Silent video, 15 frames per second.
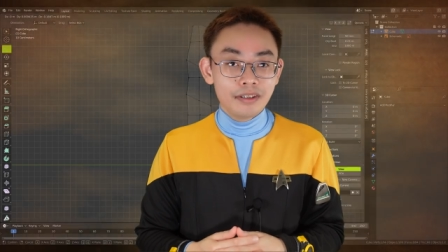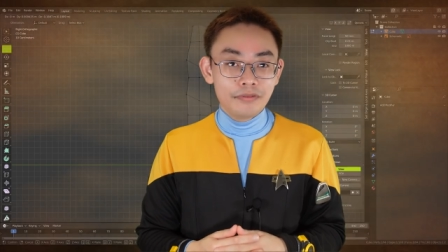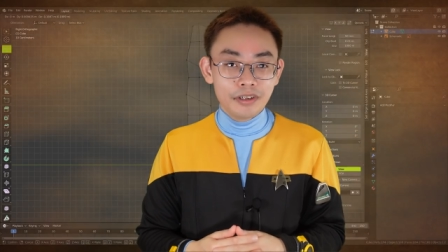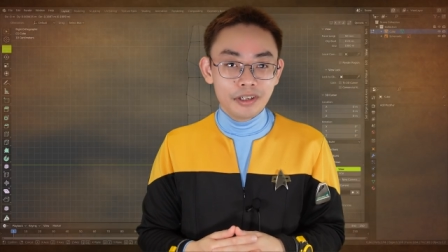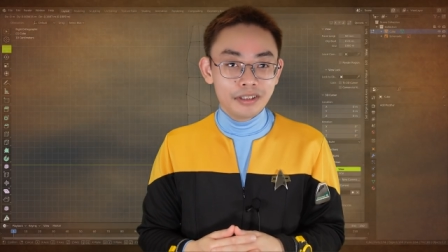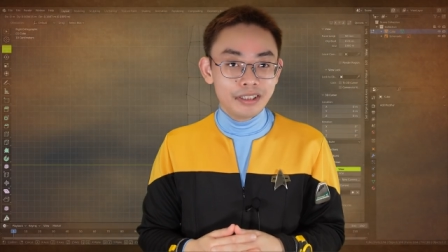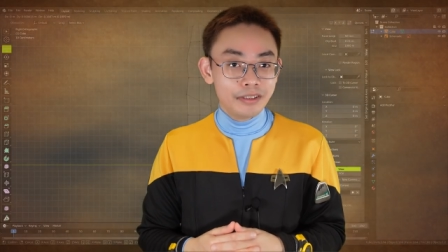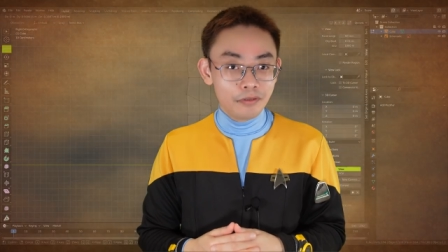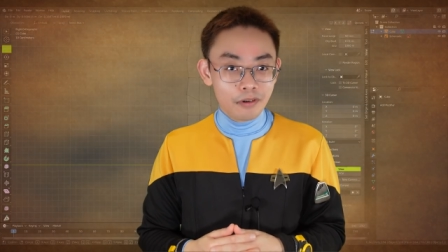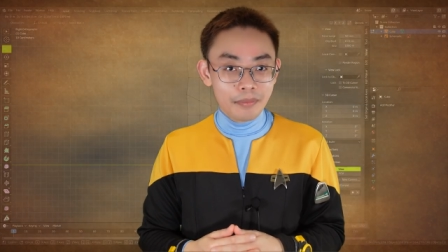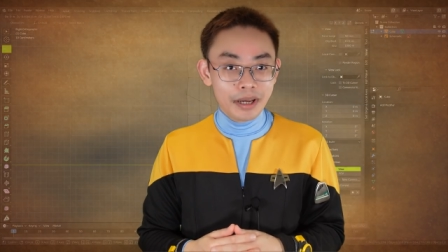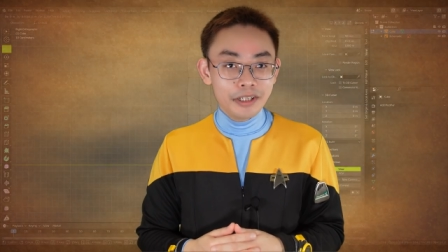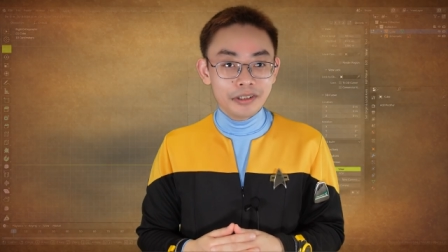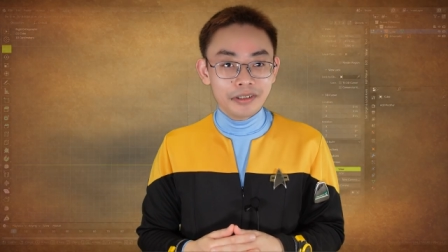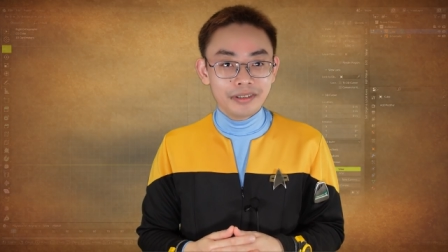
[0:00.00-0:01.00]
finger
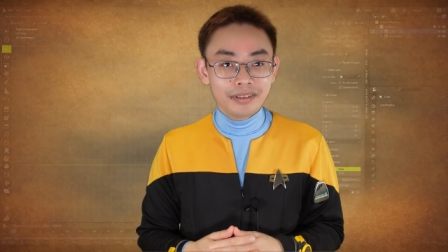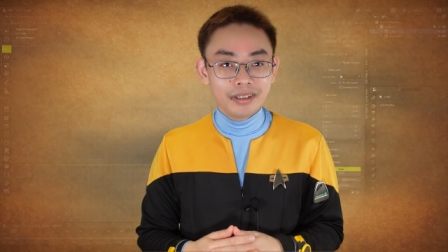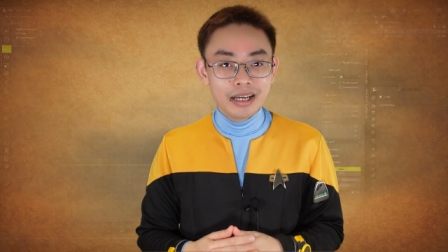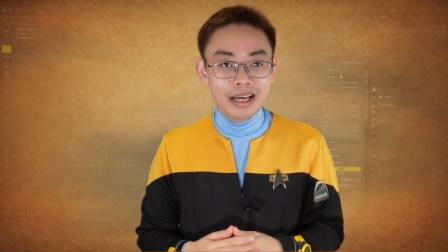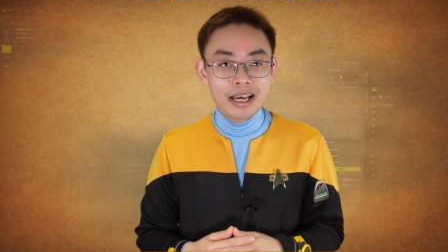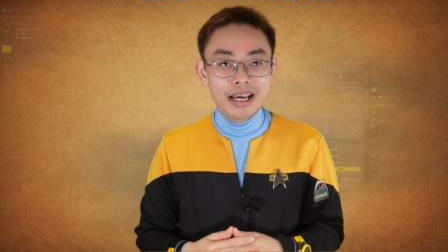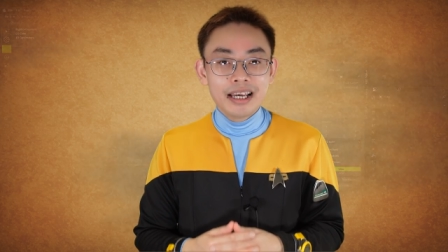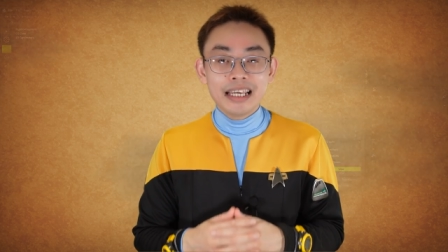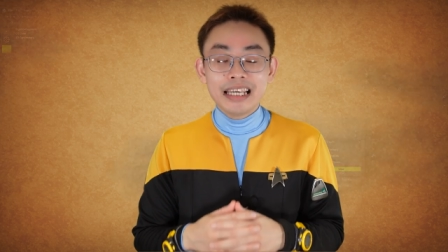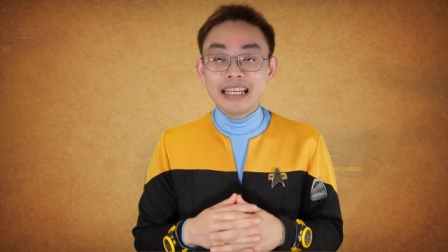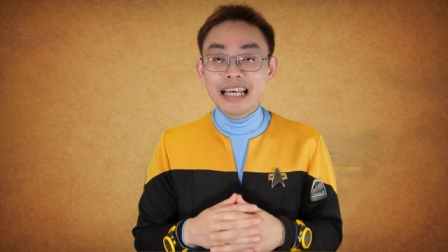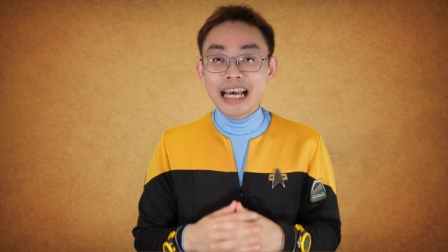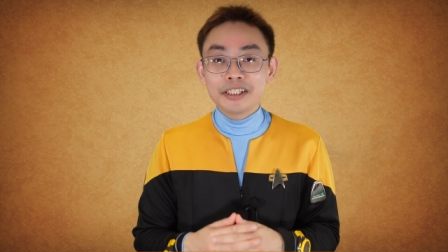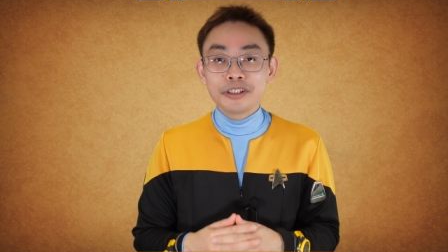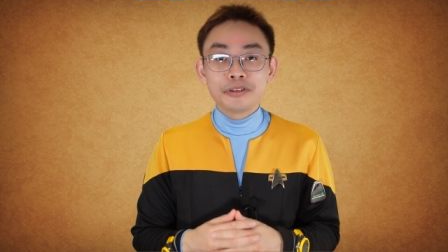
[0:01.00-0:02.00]
deformation. In
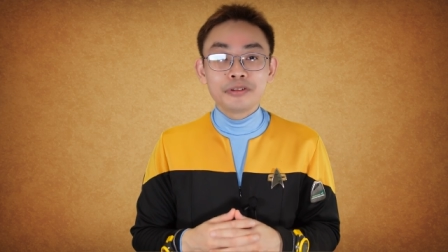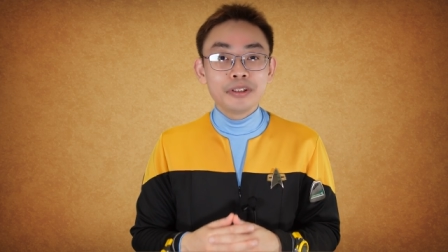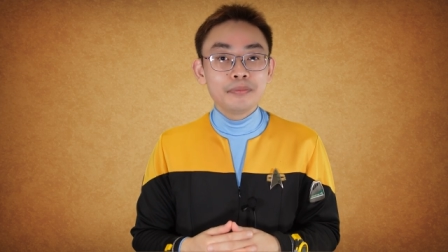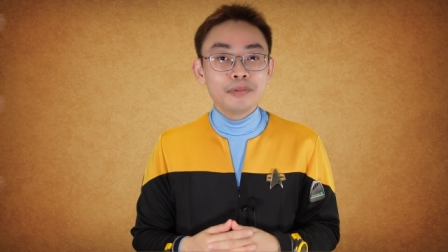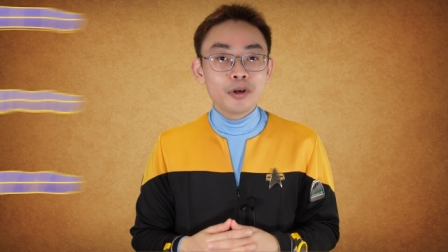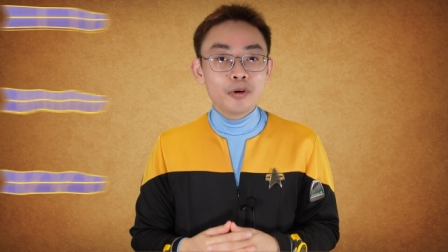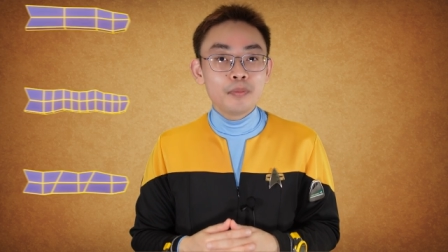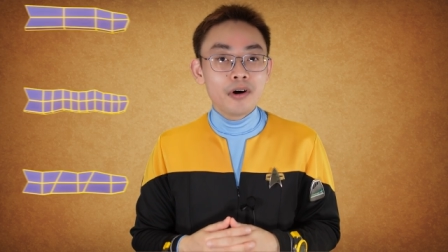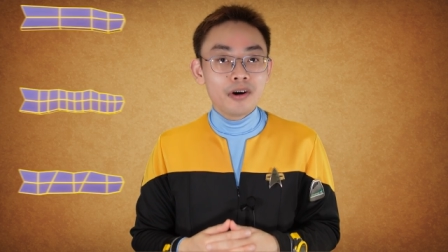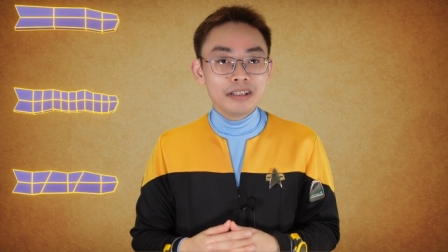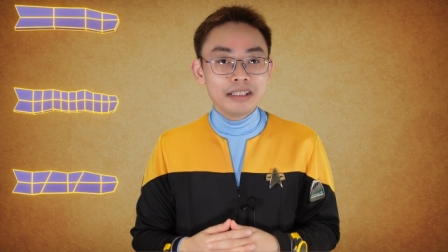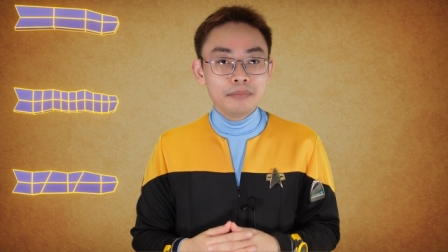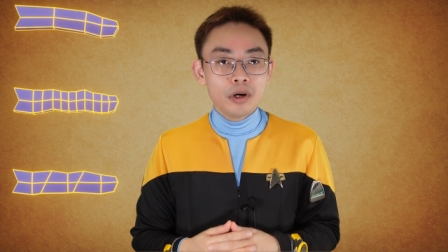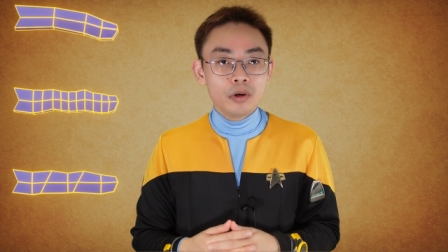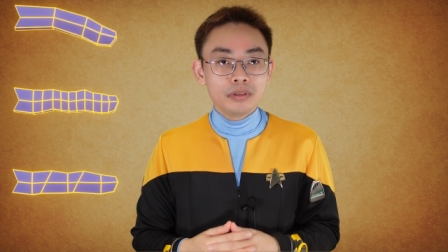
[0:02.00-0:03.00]
extreme
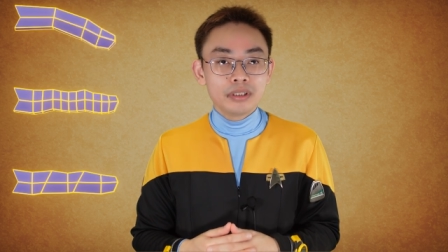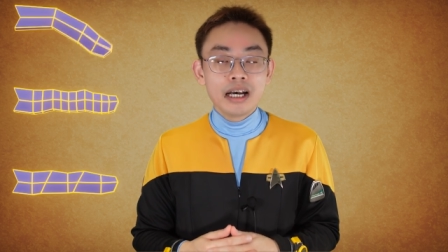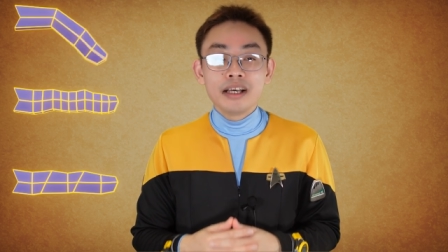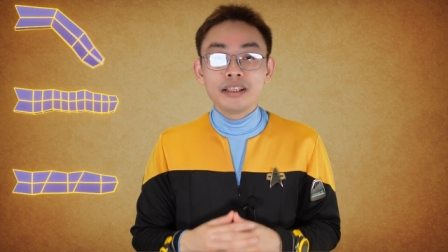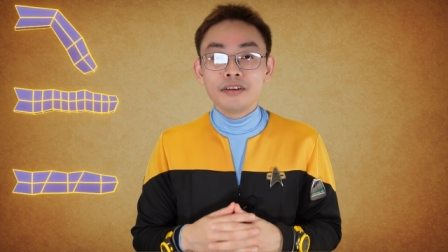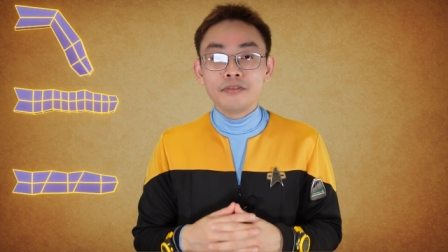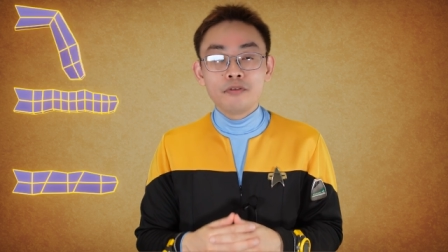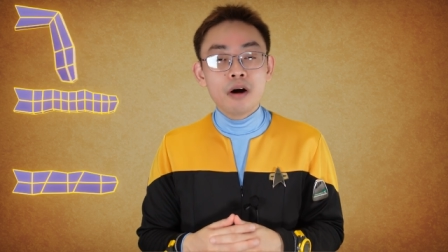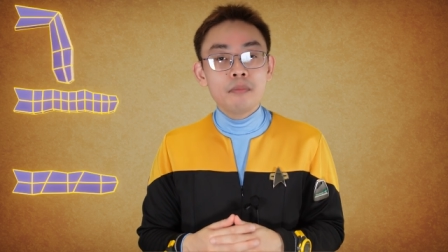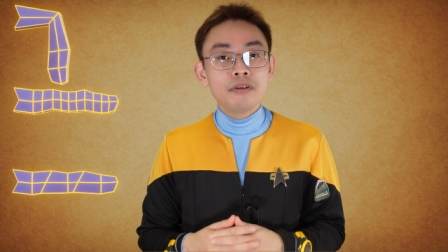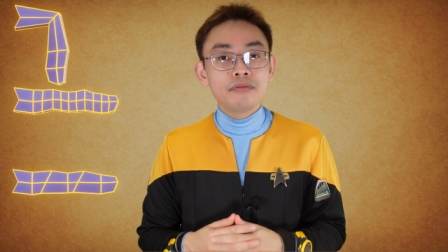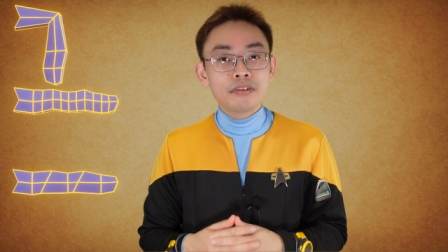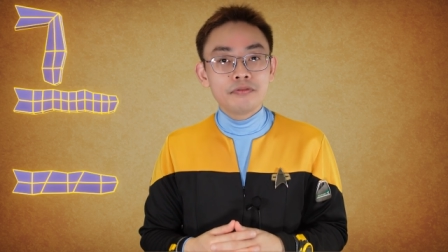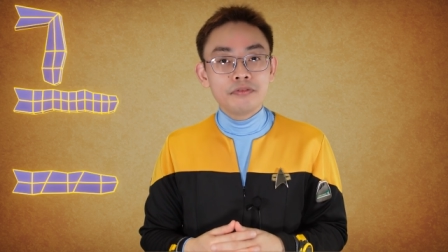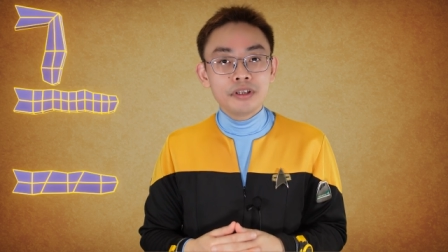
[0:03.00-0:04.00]
low-poly mode, the form
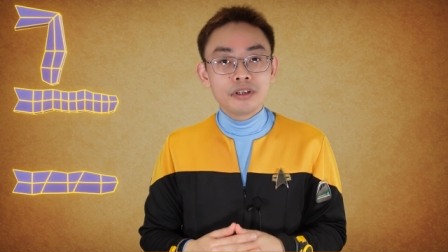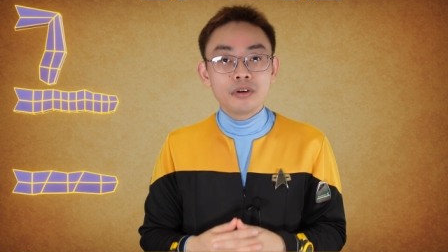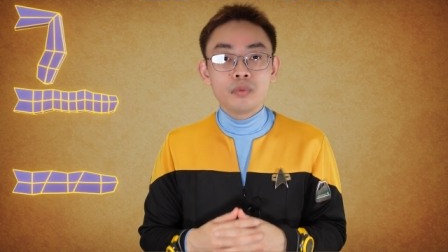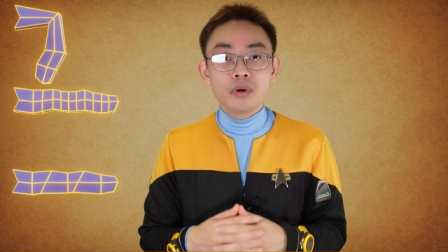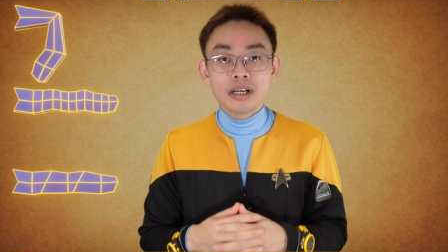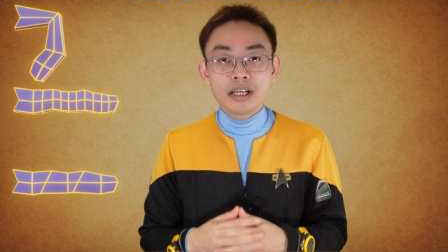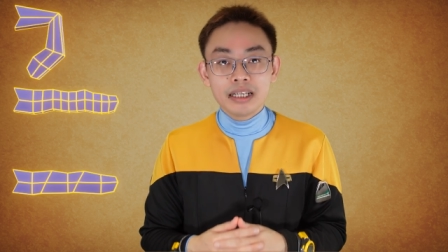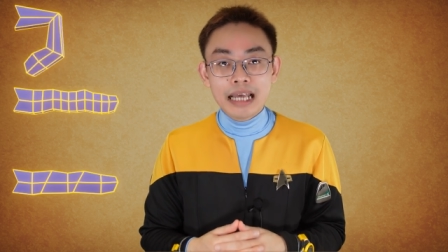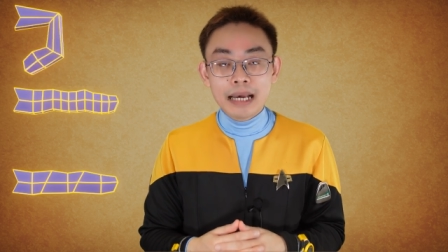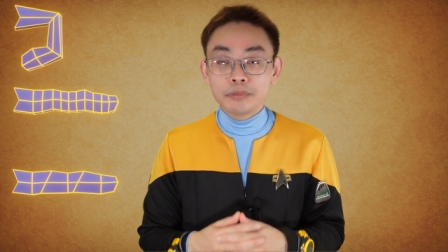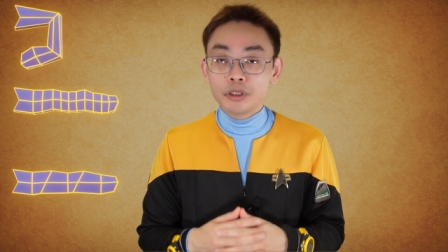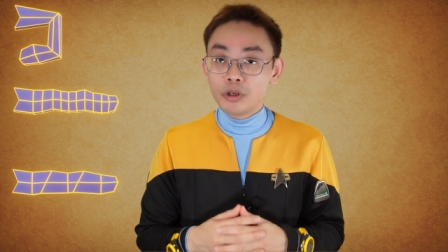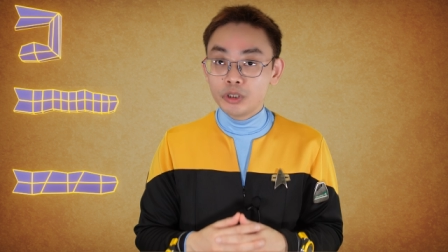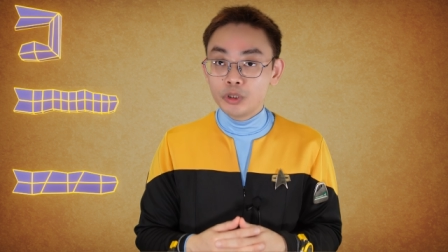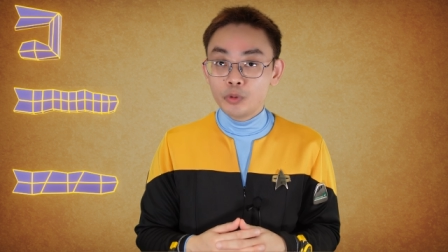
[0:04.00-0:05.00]
of the finger will collapse
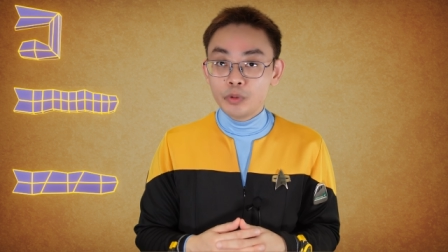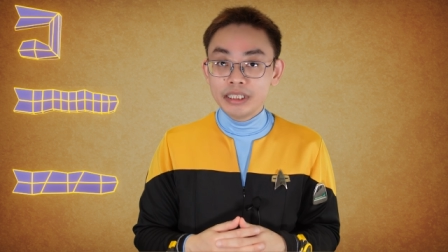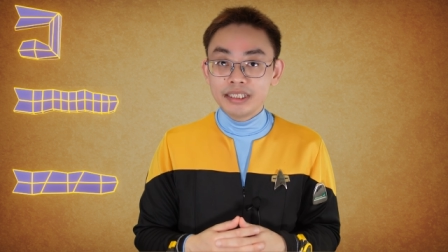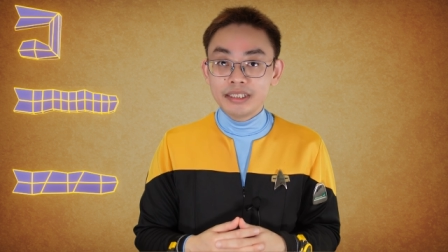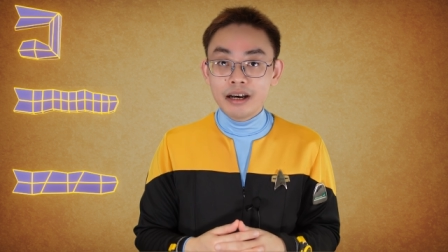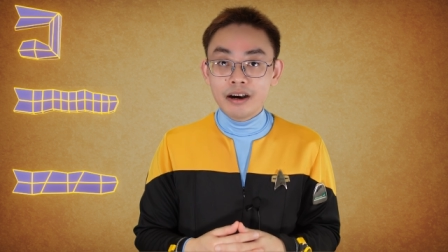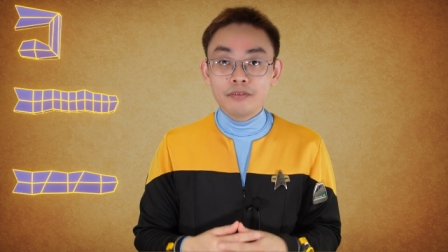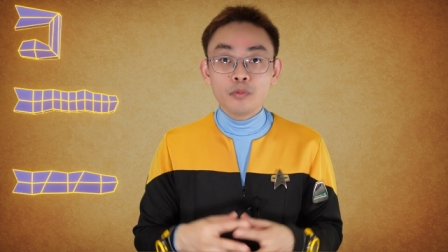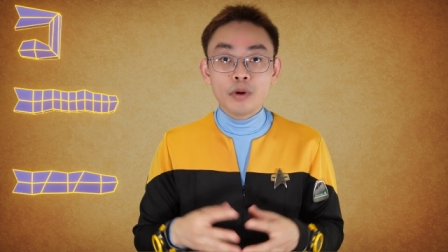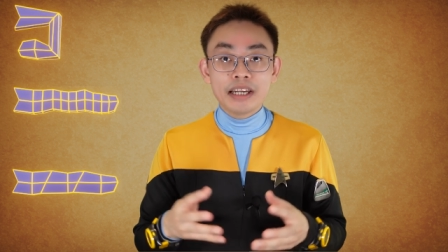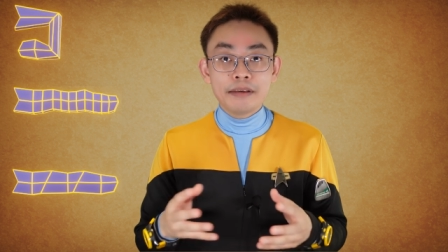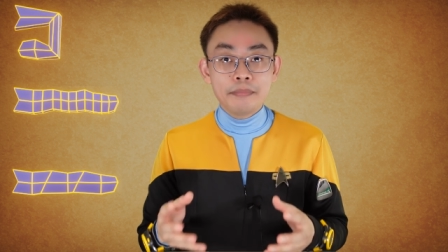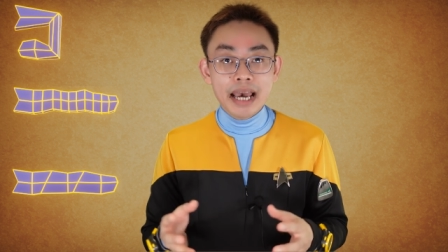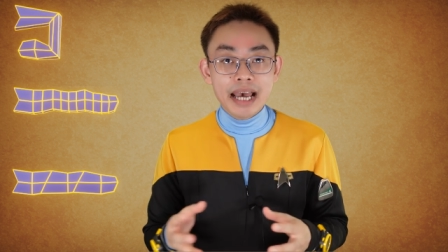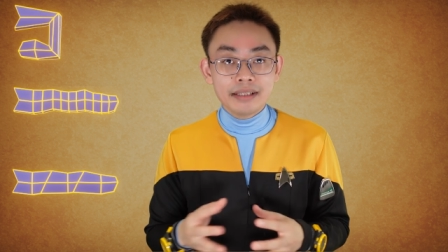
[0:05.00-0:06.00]
onto itself when
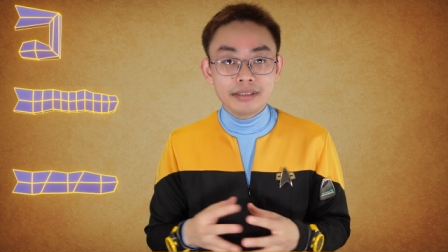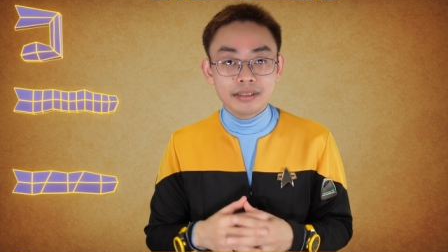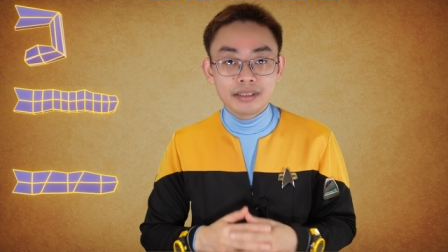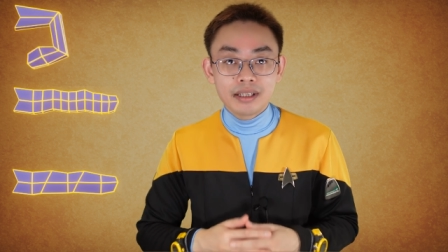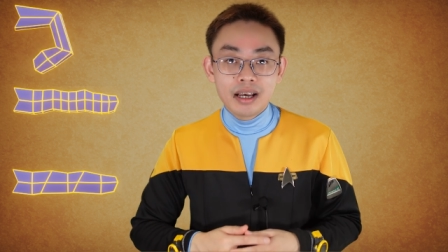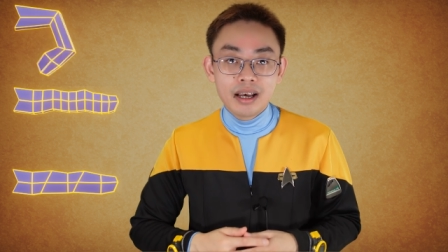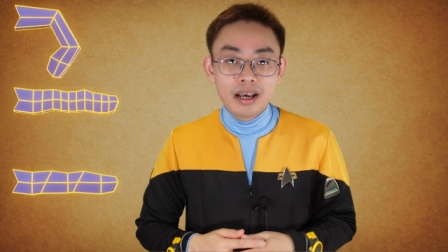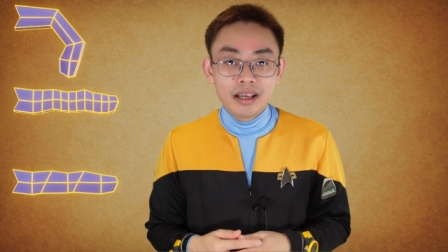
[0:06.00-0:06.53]
it bends.